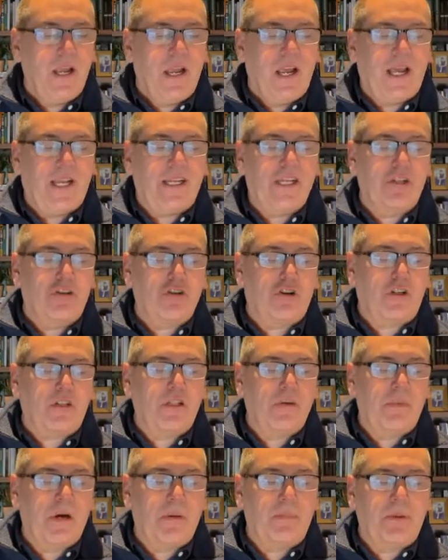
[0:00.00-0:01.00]
And he took
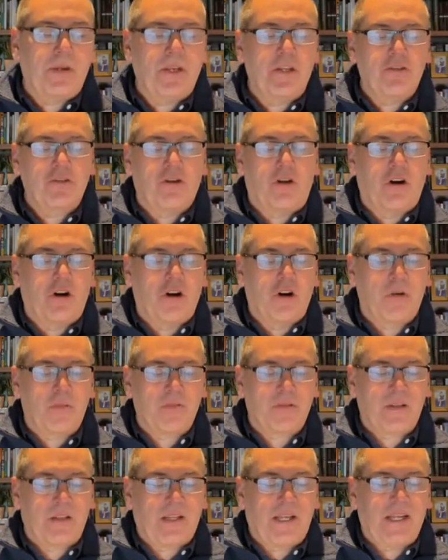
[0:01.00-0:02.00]
them up in his
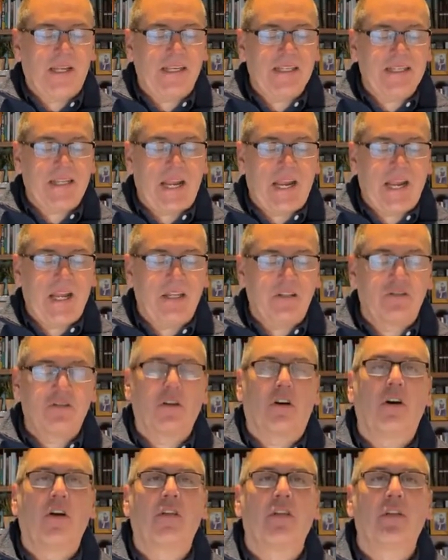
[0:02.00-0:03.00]
arms, laid his hands
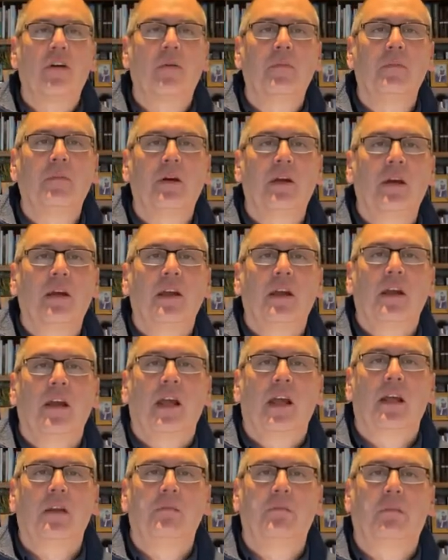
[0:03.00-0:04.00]
on them,
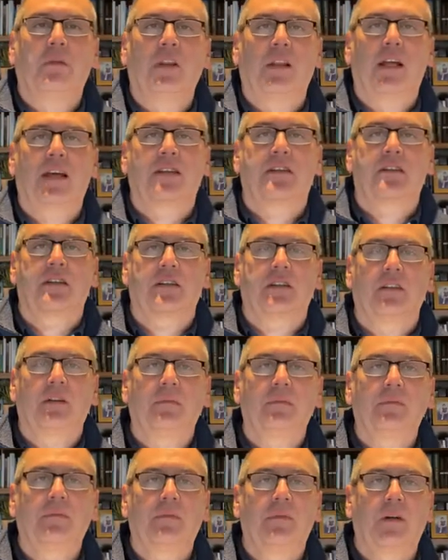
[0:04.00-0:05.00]
and blessed them.
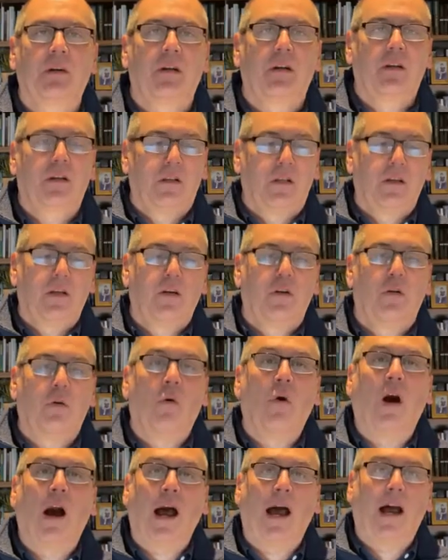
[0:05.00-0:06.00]

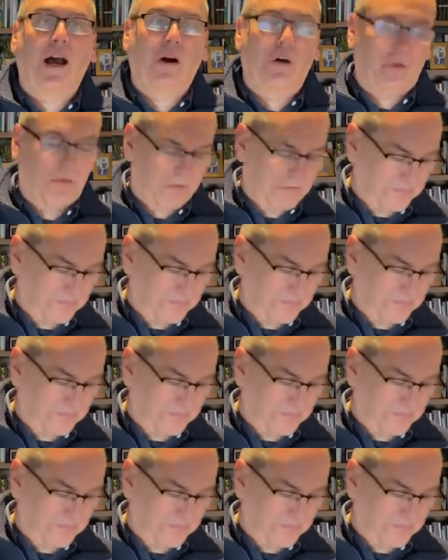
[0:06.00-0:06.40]
Wow.